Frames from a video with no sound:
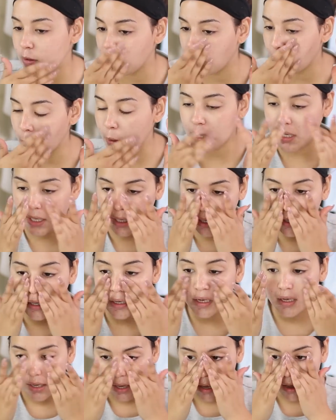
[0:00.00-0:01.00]
dewy
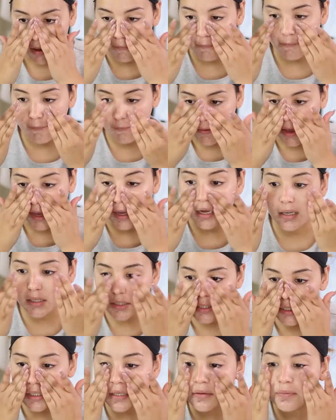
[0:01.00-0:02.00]

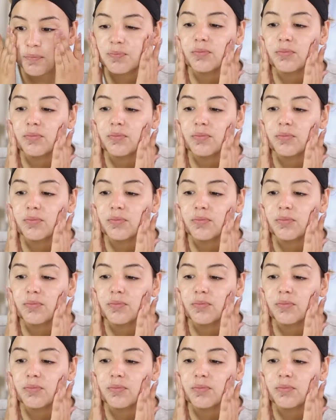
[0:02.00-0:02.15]
effect.